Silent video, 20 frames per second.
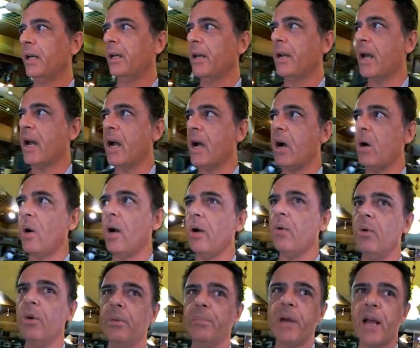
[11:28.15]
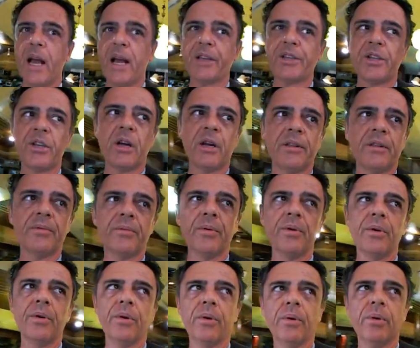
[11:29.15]
Now I will pass on
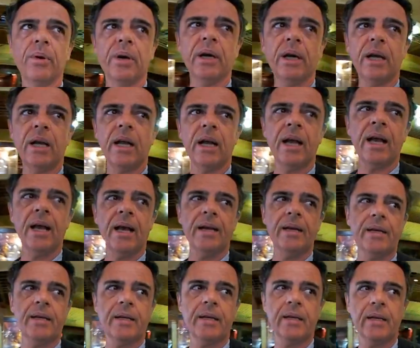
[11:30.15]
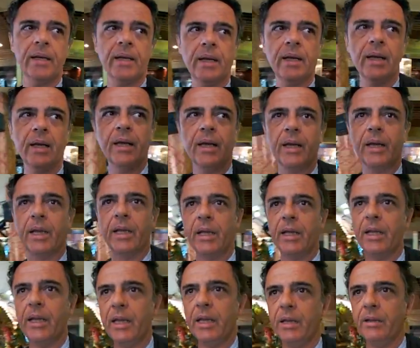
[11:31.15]
through and
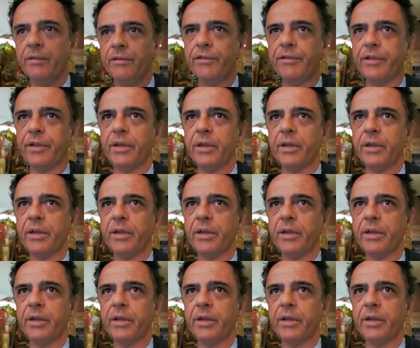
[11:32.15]
leave